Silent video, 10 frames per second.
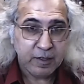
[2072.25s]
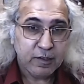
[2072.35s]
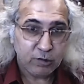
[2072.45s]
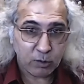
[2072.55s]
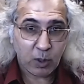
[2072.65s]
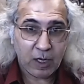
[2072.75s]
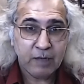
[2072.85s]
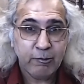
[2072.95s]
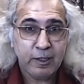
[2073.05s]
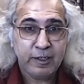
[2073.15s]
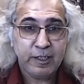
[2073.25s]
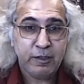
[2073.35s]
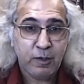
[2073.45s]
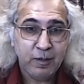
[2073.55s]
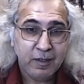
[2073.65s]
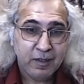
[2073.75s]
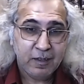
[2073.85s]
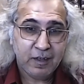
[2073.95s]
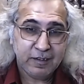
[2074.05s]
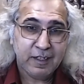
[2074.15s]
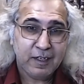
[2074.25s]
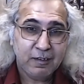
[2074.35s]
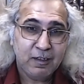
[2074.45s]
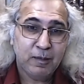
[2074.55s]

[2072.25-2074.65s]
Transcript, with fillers: So I will read on and then I'll